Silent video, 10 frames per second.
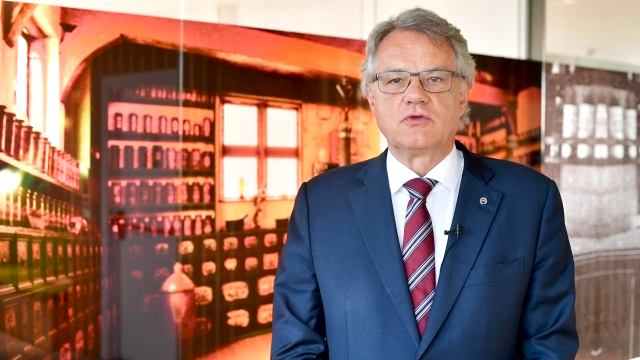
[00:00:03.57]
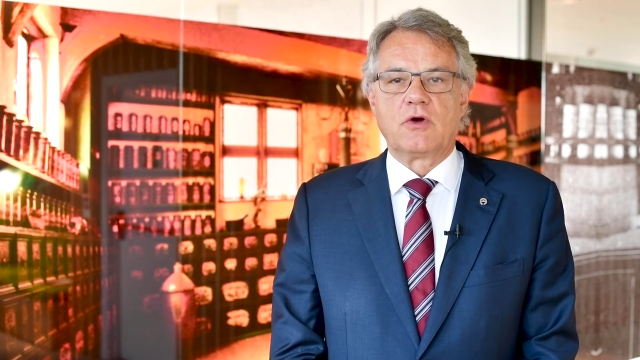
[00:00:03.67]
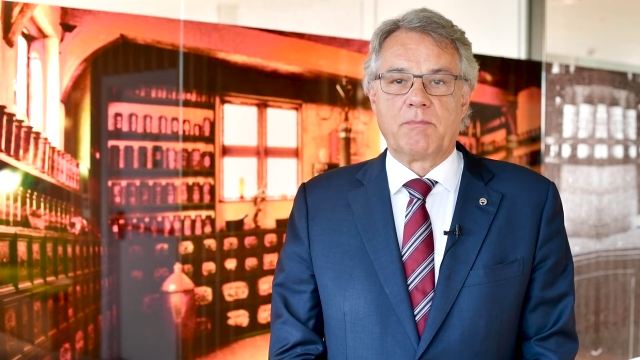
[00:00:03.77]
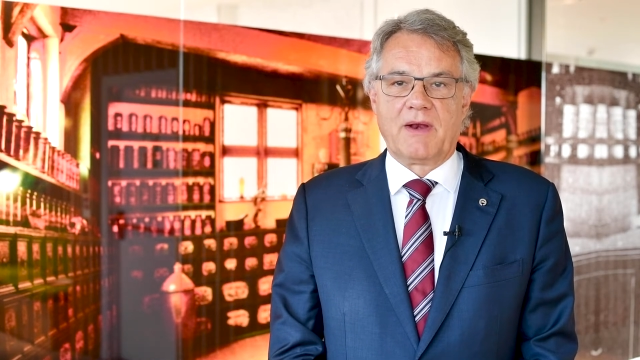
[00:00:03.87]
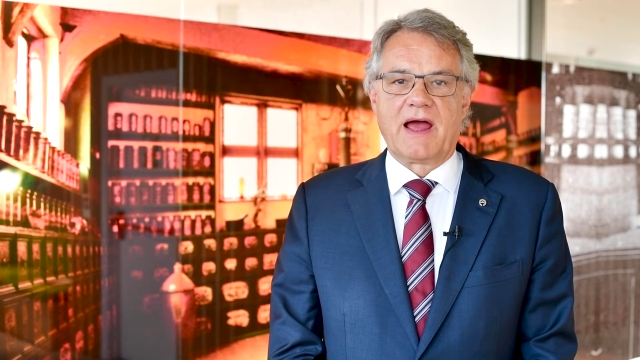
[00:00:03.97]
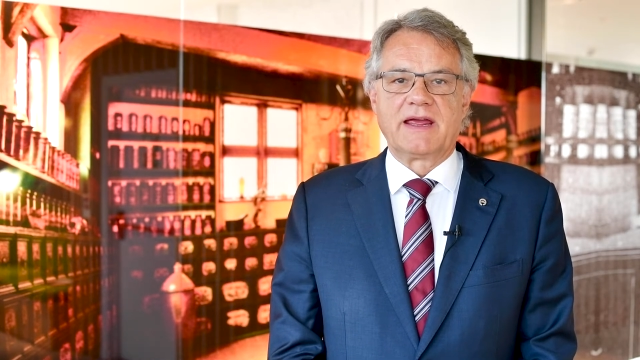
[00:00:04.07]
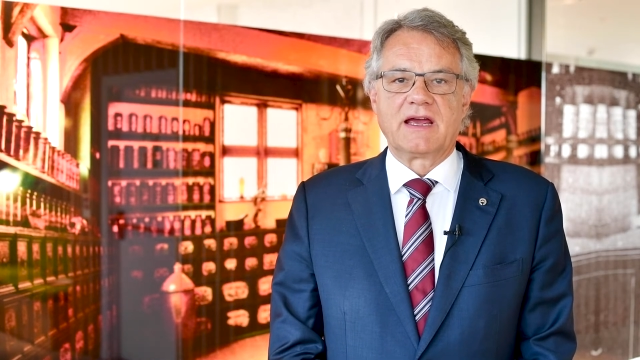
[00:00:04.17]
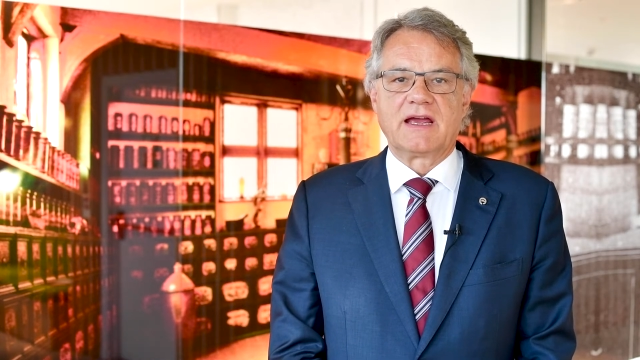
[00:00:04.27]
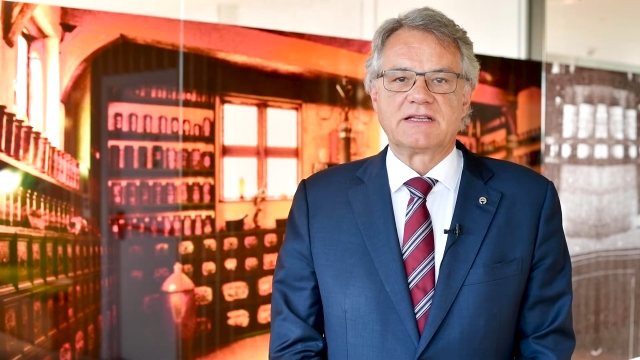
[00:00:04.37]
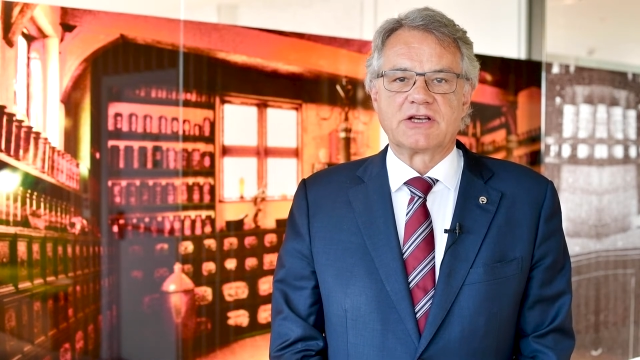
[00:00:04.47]
to
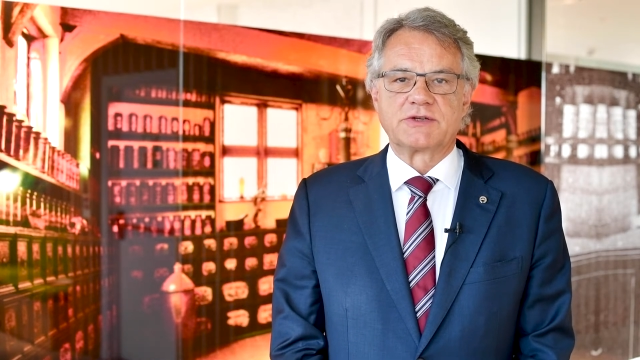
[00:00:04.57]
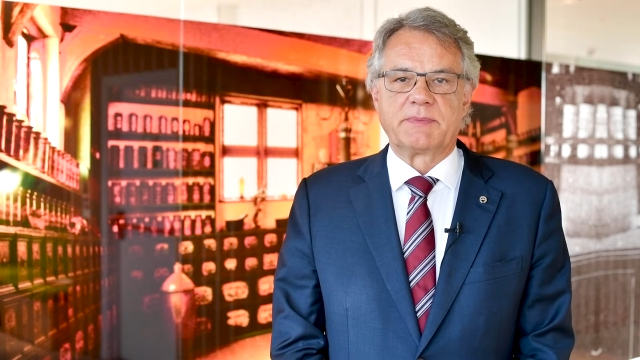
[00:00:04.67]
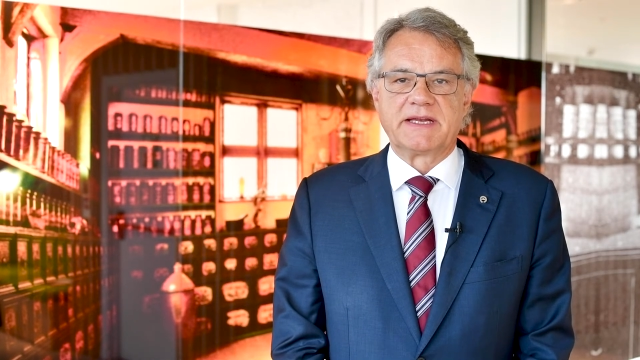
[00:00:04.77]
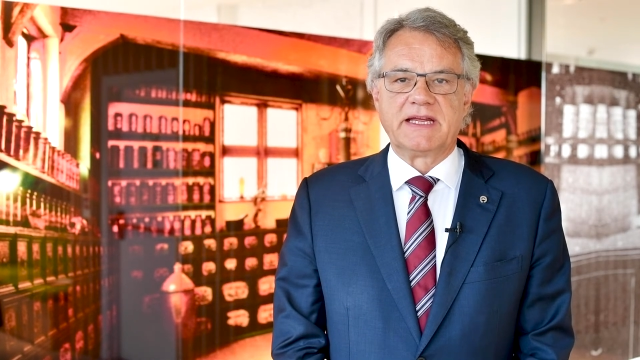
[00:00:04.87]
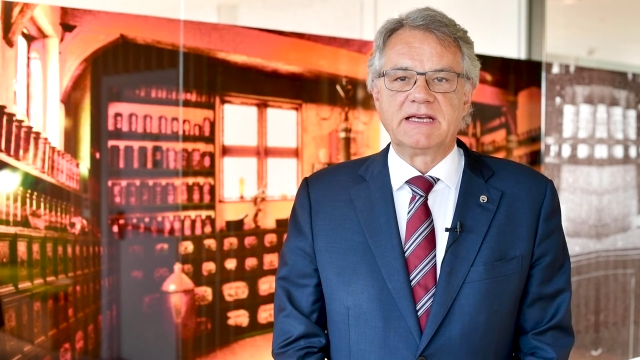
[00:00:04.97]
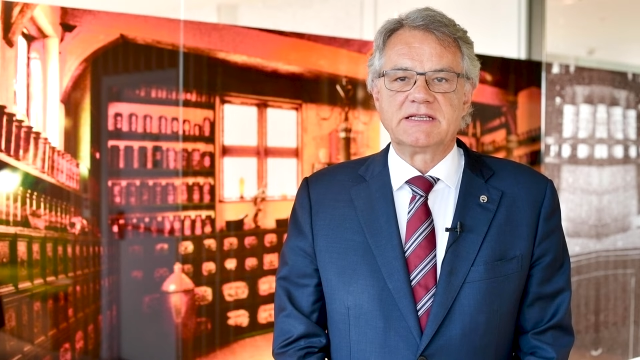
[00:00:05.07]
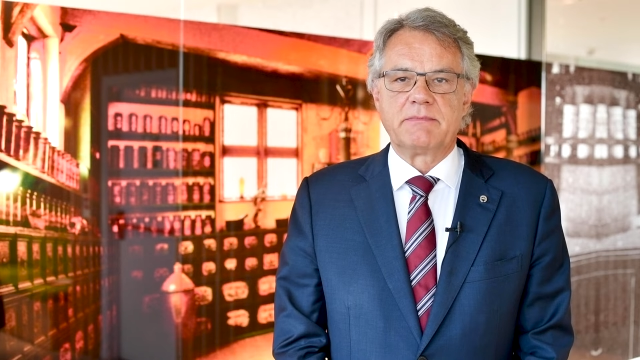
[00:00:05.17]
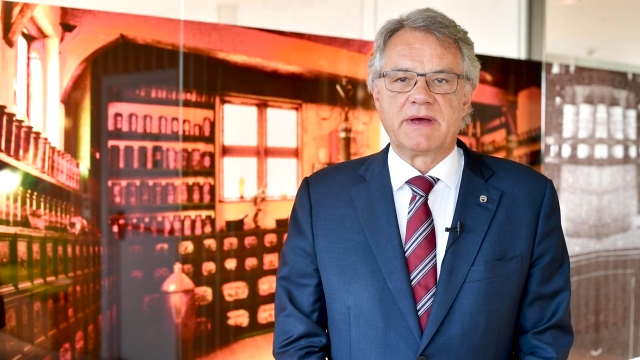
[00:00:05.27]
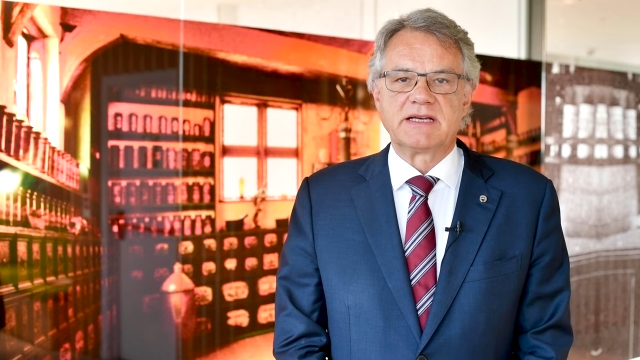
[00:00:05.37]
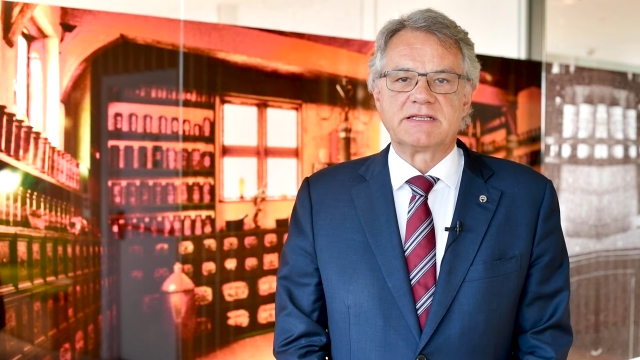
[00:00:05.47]
applying its expertise in
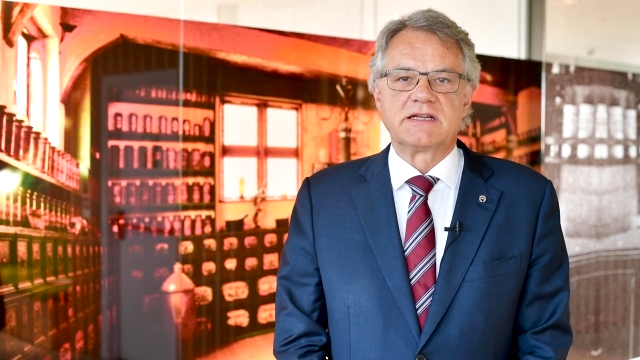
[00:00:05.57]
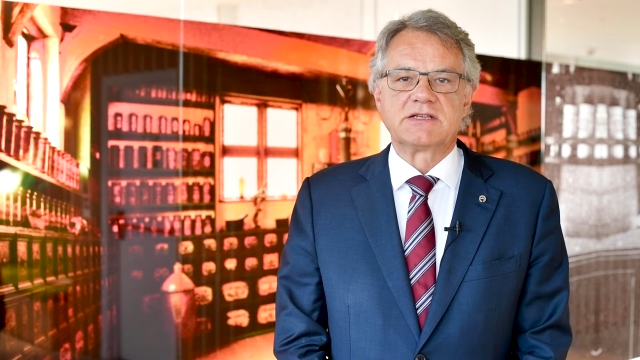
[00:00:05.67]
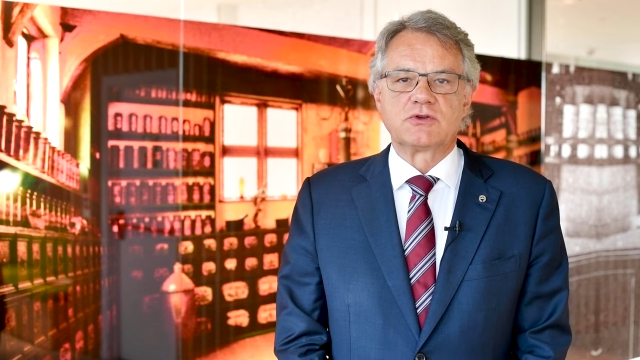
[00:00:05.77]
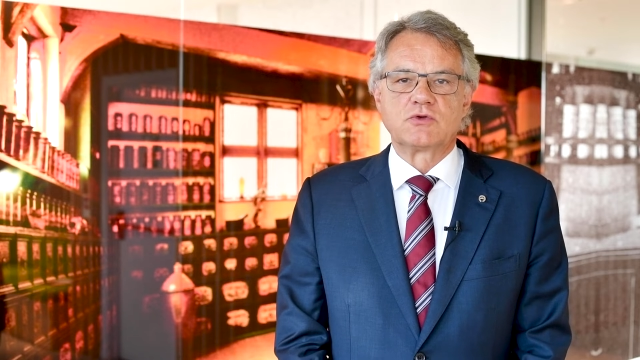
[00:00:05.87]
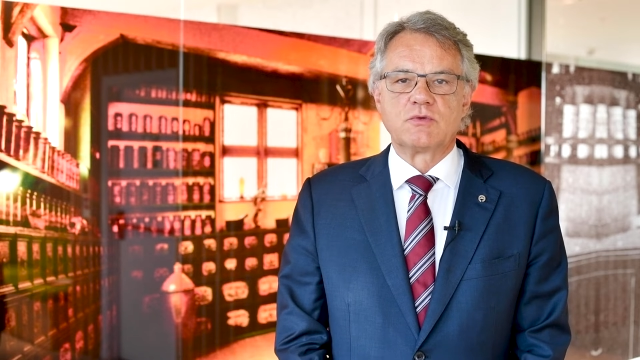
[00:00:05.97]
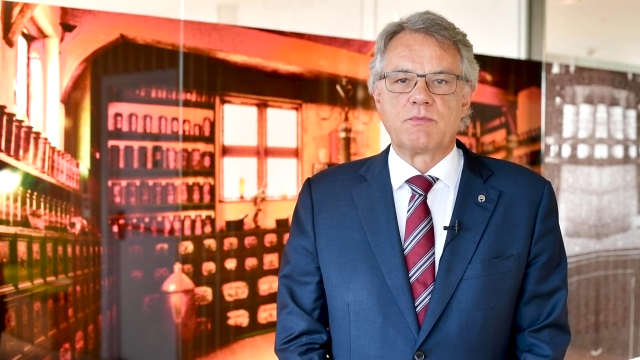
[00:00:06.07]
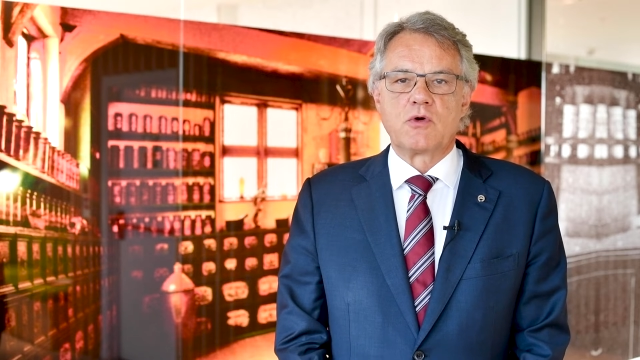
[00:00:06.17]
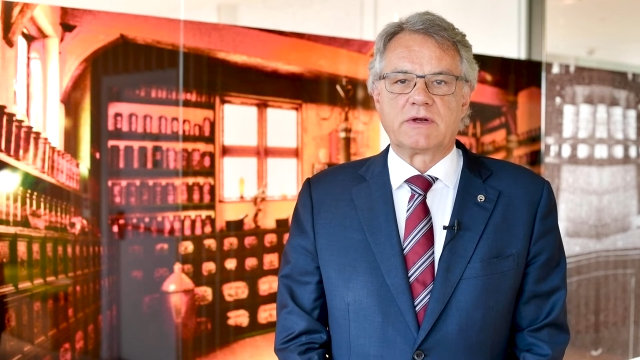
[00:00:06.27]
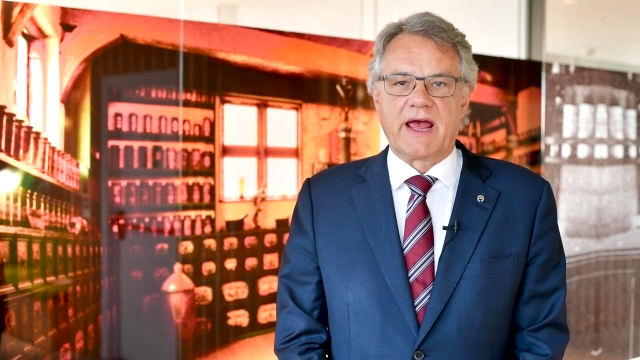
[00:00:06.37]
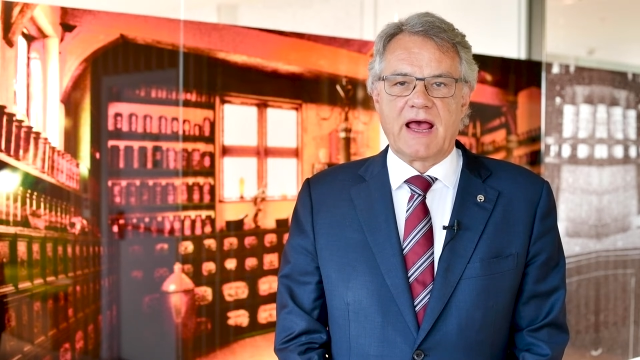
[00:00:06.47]
medicines to
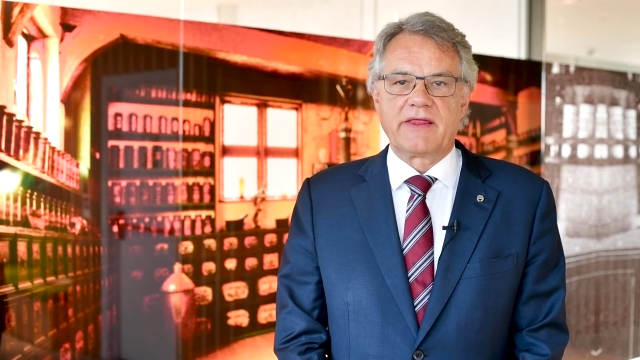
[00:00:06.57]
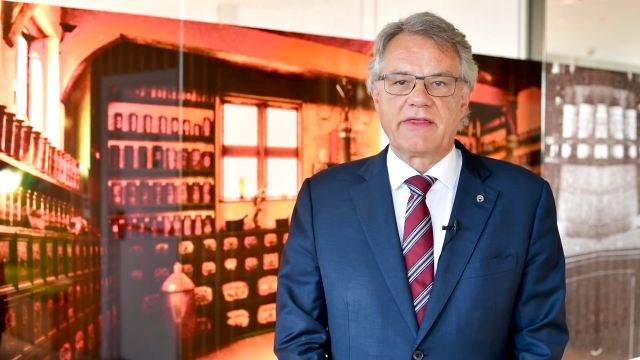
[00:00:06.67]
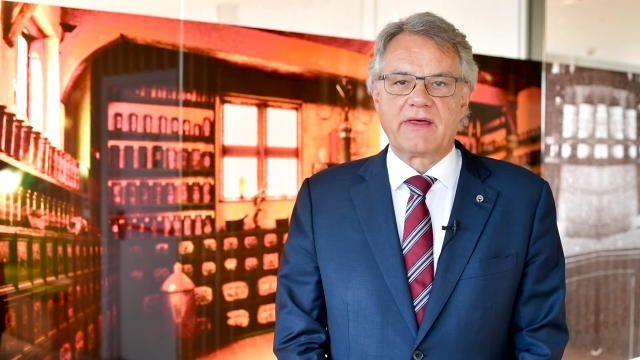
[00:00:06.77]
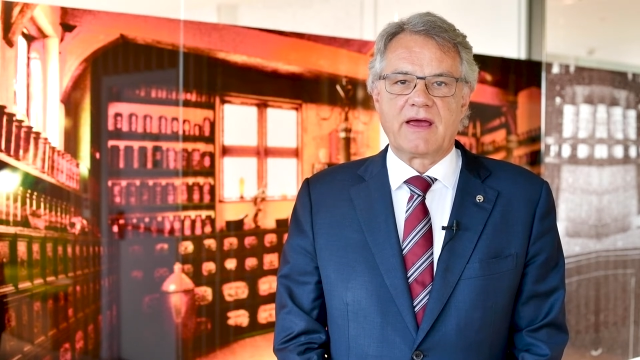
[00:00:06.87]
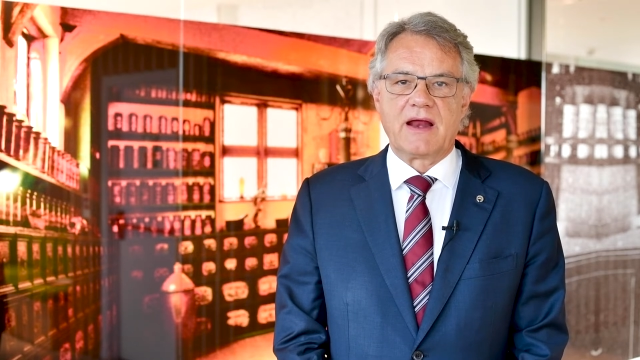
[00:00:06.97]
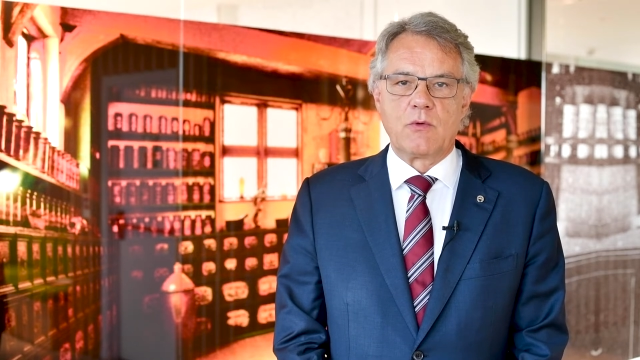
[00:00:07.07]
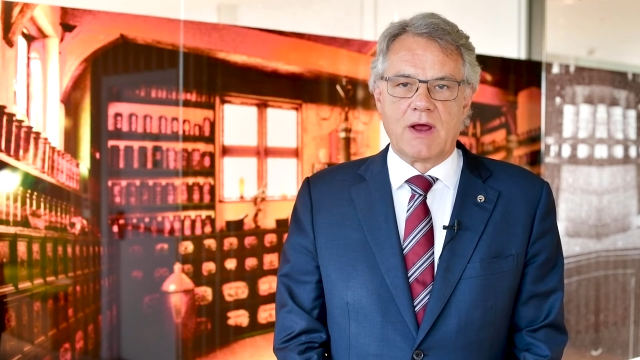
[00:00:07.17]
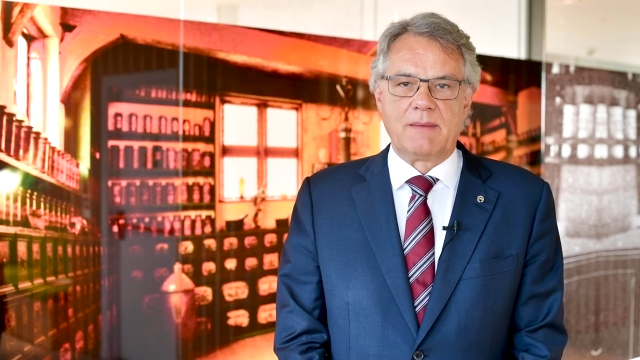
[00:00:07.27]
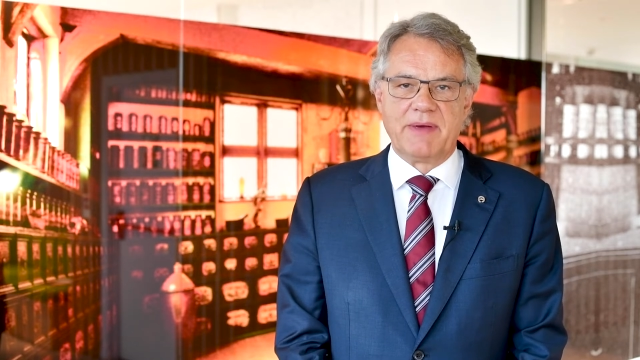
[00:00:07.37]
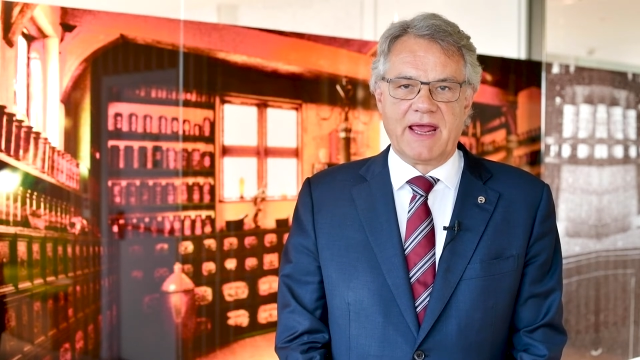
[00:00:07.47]
support health and
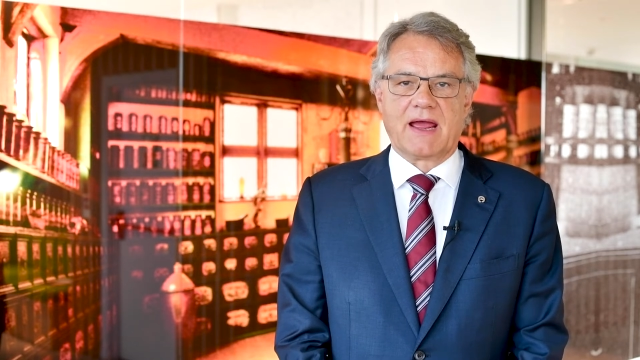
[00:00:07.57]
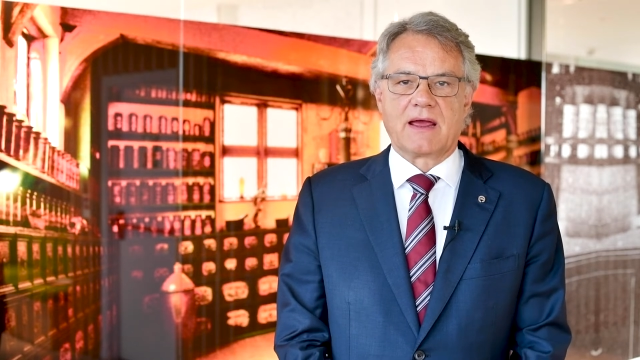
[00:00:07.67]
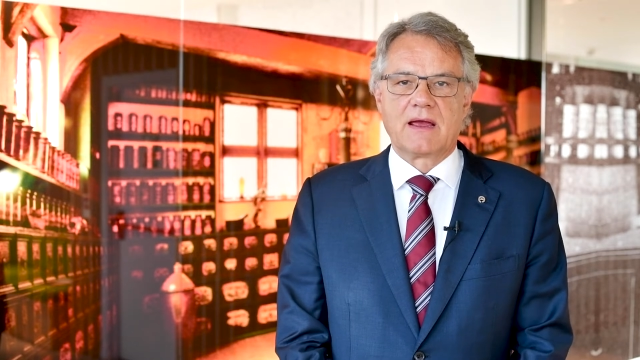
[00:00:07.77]
well-being.